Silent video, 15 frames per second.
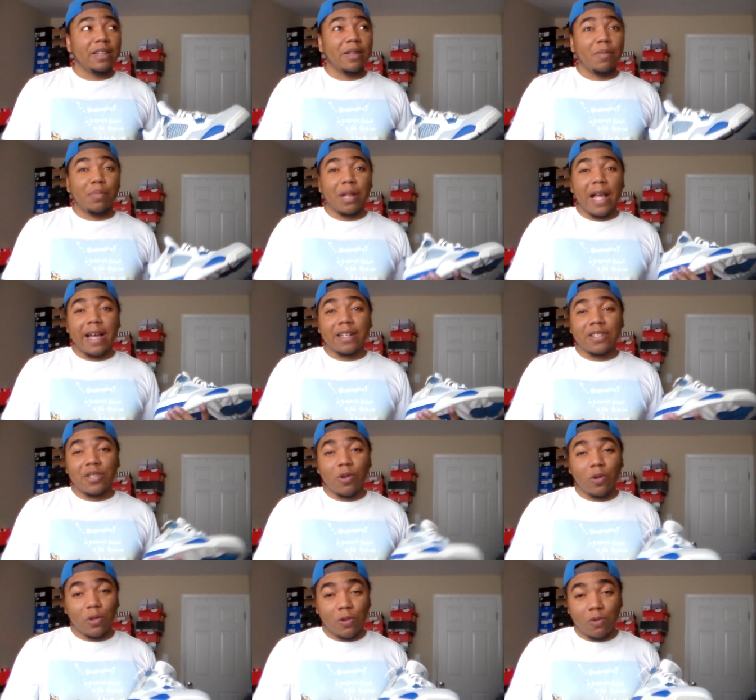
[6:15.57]
the black
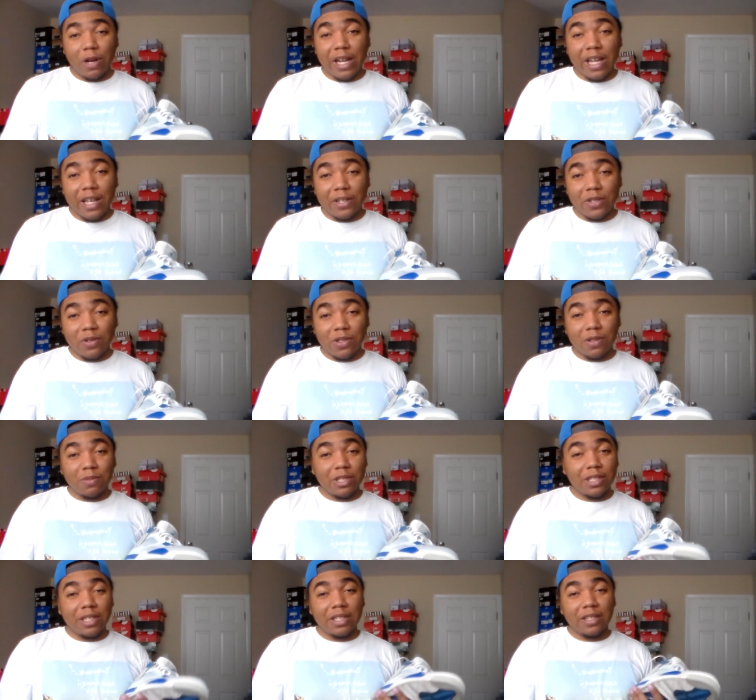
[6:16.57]
solar reds or some
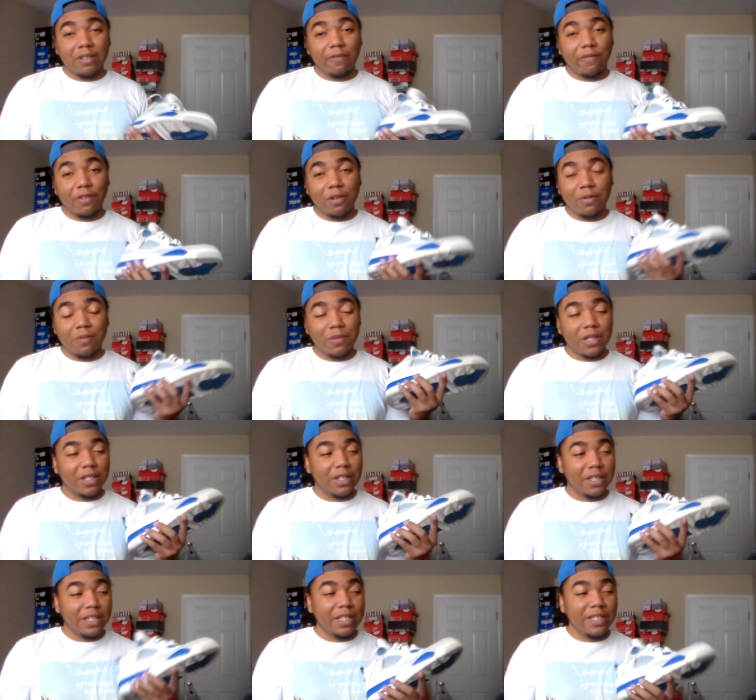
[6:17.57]
shit from
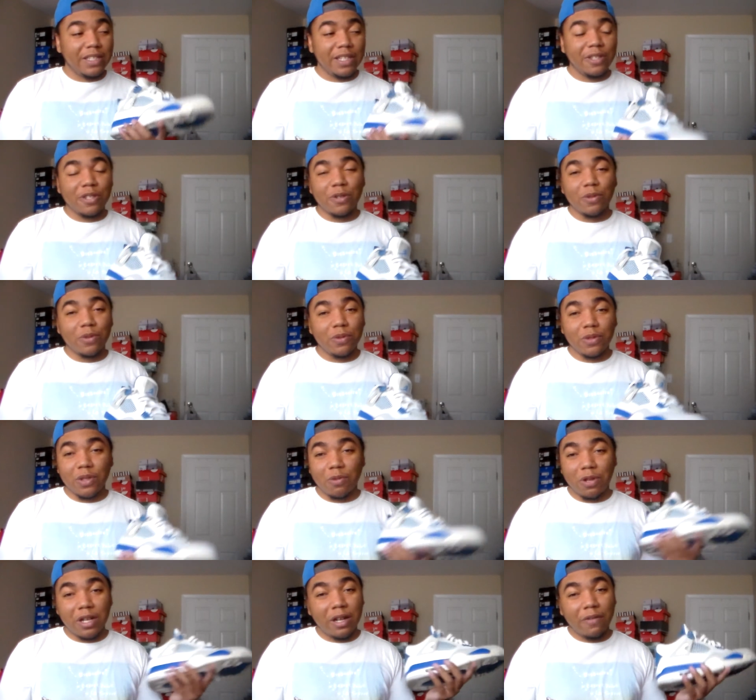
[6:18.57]
uh, Yeezy 2s
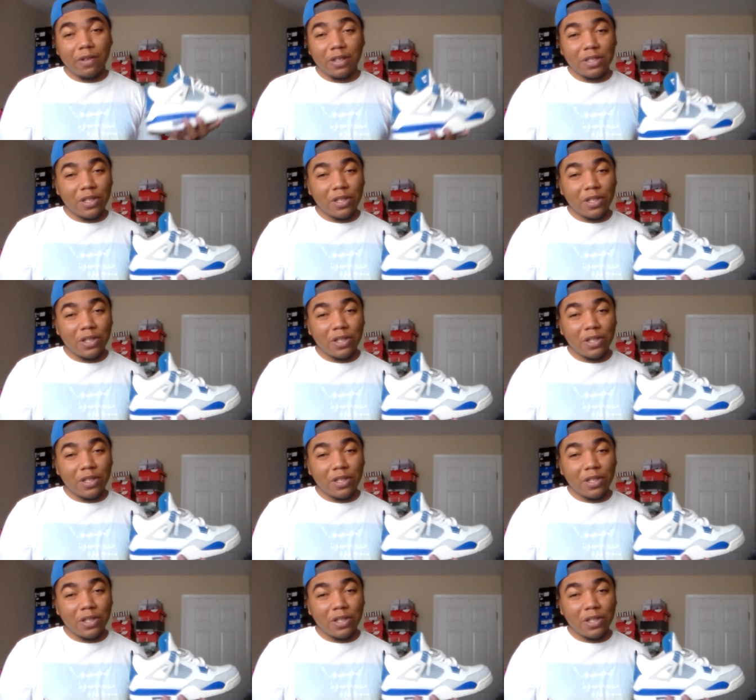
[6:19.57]
or whatever.